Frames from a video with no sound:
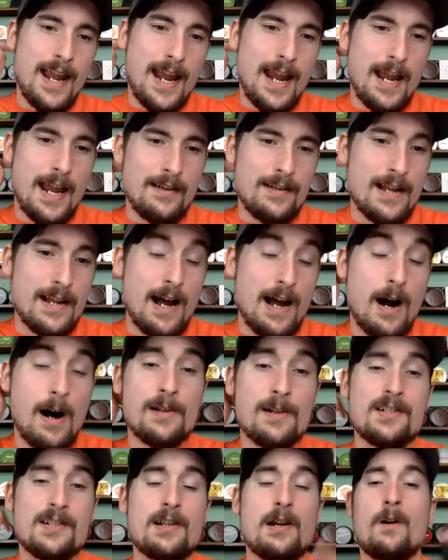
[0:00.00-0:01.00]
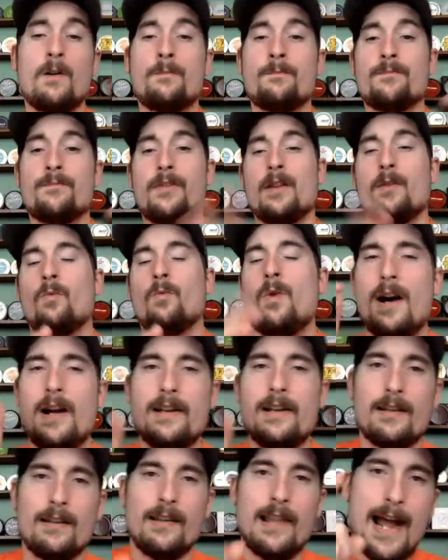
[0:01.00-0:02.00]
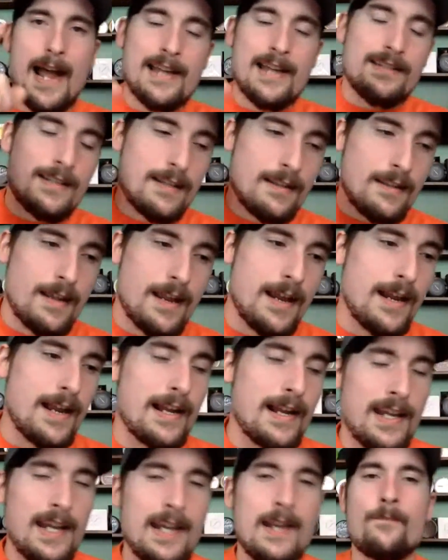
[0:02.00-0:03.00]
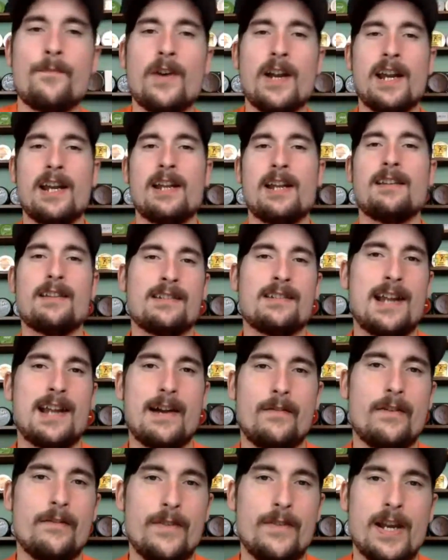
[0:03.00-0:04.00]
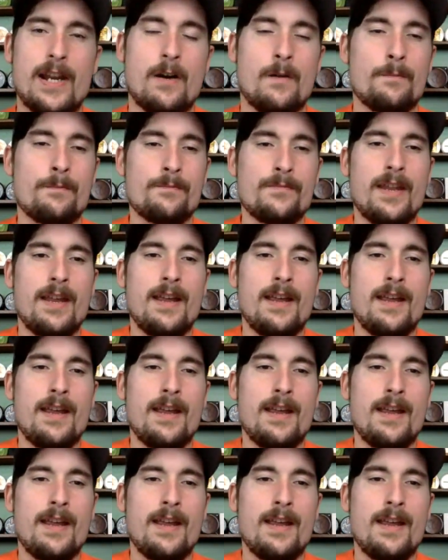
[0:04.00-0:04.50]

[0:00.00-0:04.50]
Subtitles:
And also, one last thing. I keep forgetting this in every video.